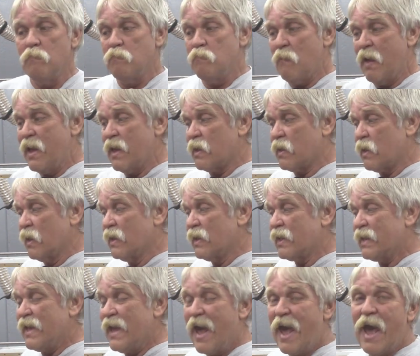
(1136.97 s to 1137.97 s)

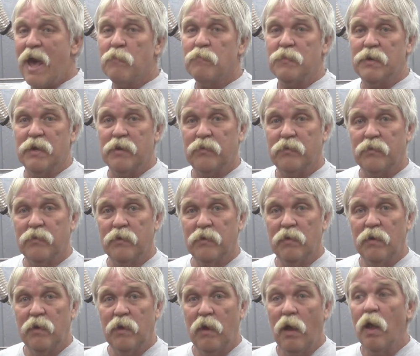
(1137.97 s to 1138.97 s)
make cabinets,
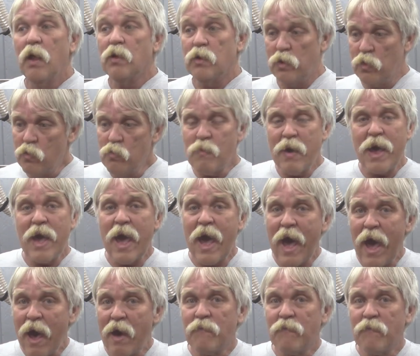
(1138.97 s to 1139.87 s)
you may